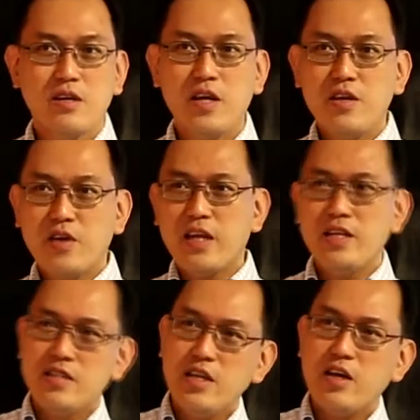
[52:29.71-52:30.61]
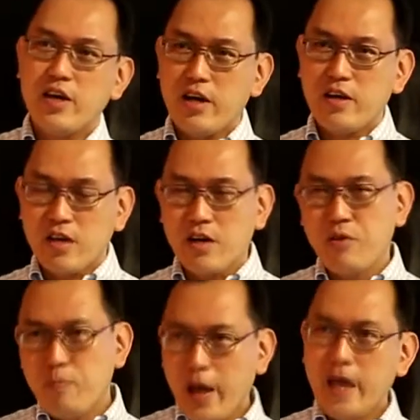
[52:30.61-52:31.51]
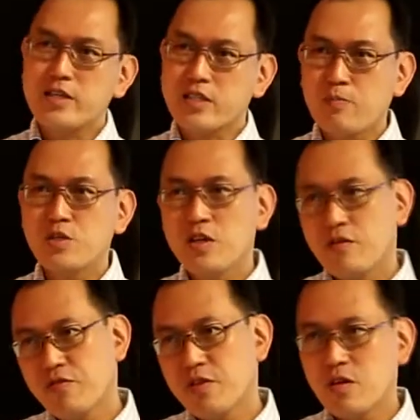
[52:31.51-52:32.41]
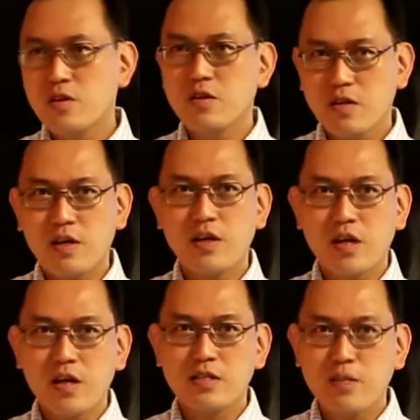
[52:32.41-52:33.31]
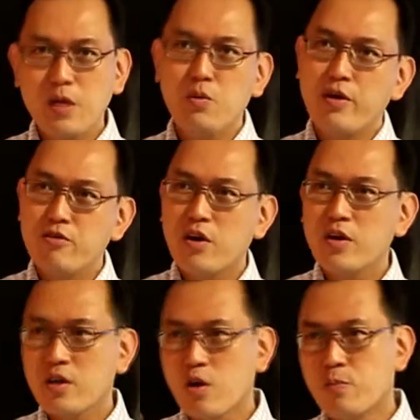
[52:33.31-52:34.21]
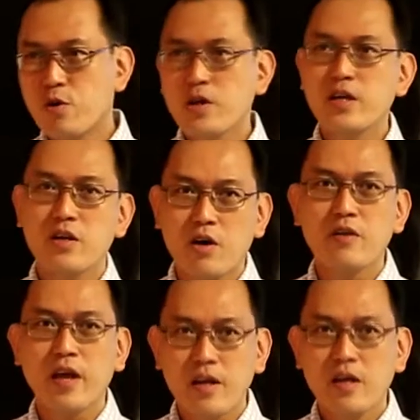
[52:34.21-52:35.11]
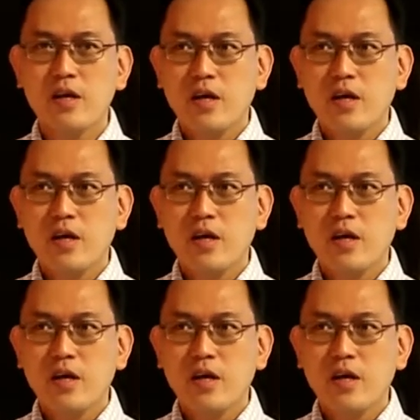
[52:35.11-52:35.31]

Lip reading: Okay, you can easily repair the sculpture if, you know, something went wrong, it got broken and all that.